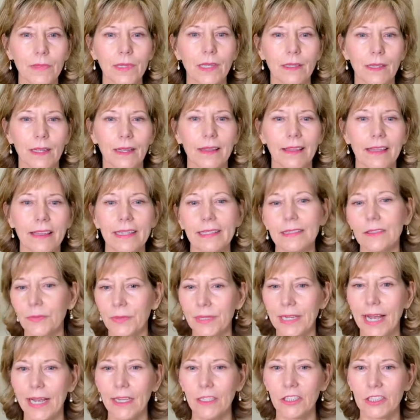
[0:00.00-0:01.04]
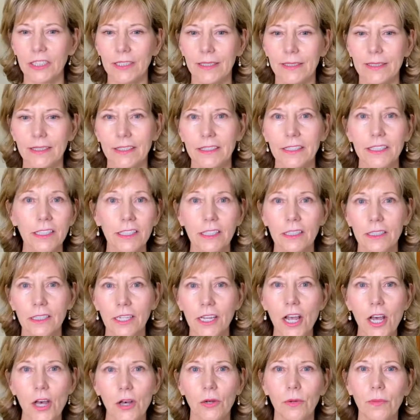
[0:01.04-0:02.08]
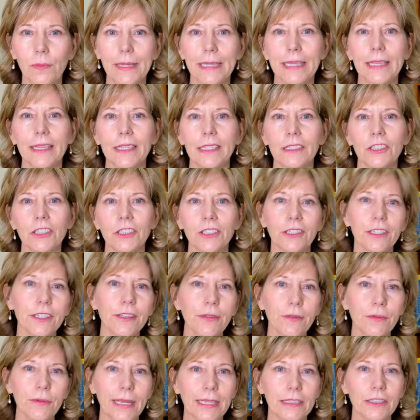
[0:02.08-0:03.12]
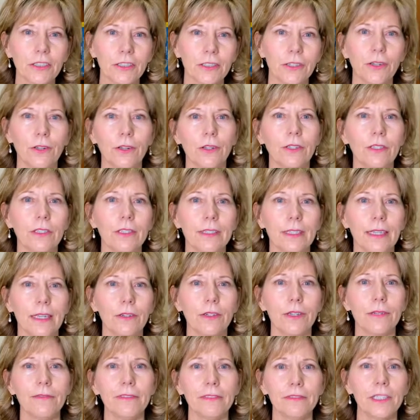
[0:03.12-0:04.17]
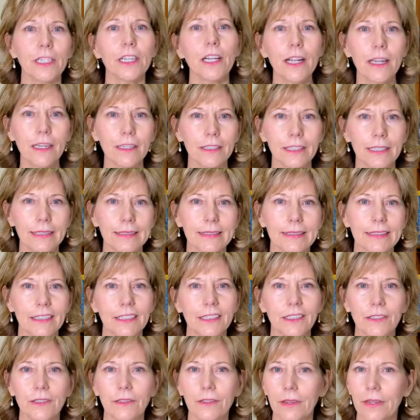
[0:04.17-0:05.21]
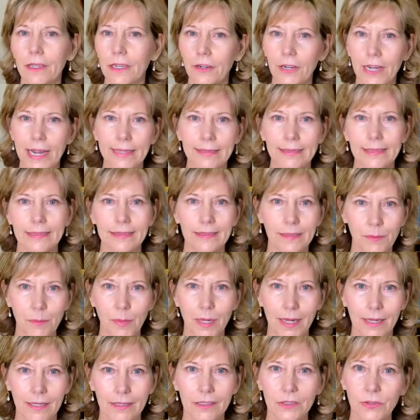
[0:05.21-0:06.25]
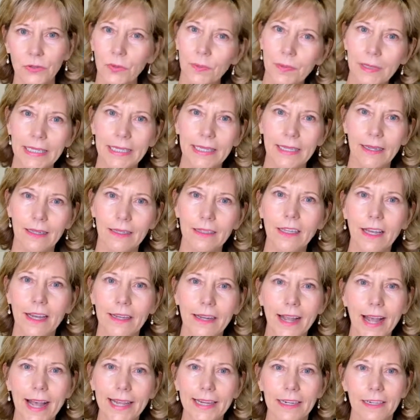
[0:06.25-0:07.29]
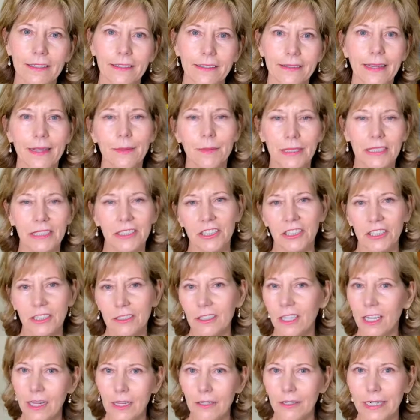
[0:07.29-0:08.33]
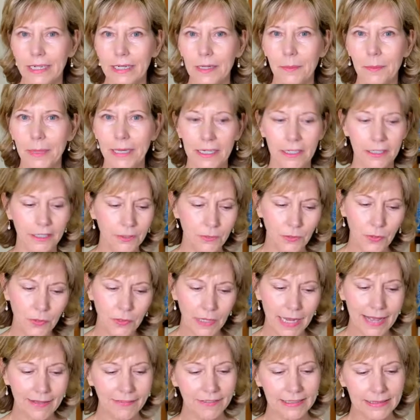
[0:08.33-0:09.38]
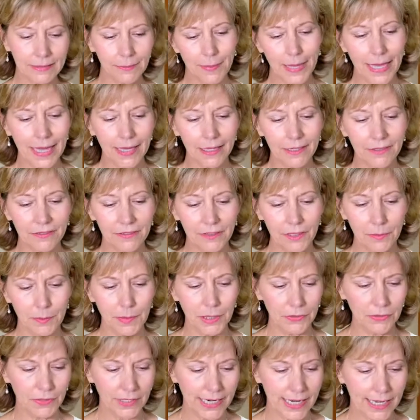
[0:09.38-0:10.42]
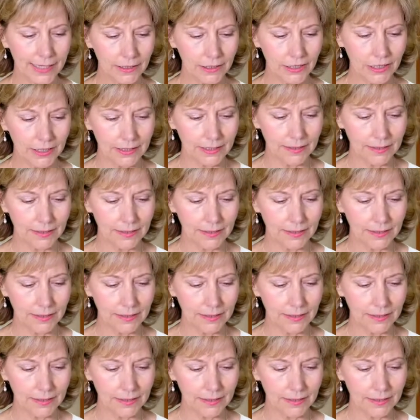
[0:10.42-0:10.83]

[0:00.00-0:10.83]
this reaction. You'll know because your threshold of tolerance to the grasses and pollens will be a lot higher. That means you'll tolerate it better. You won't have as bad of an immune reaction.